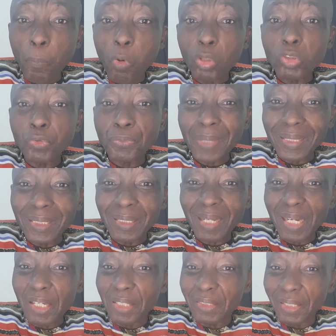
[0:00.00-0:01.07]
what Fani
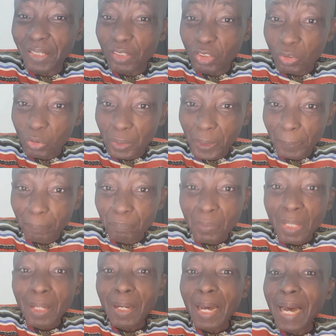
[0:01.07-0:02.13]
Kayode is doing
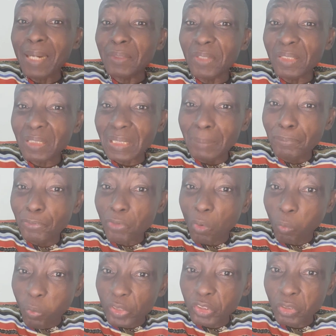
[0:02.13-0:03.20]
arrest him
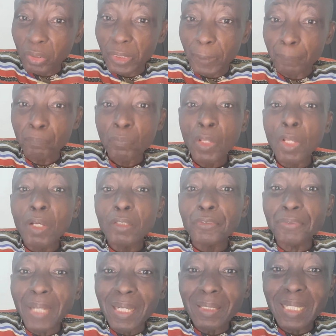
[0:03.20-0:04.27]
for questioning,
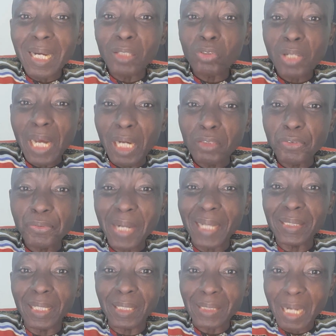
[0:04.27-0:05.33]
find out how far
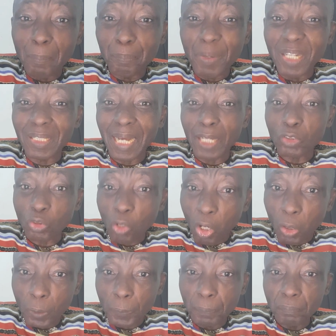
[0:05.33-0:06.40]
the campaign has
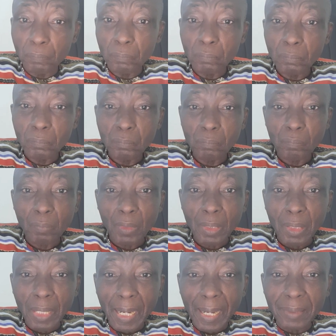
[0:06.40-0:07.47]
gone,
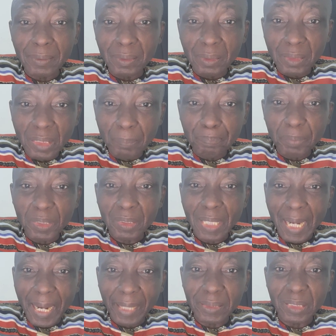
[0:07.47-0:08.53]
and nip
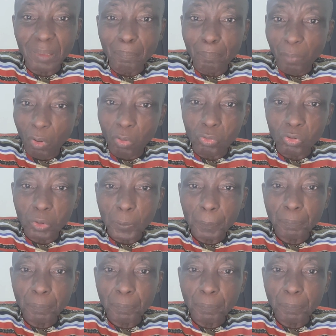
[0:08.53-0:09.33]
it at the bud.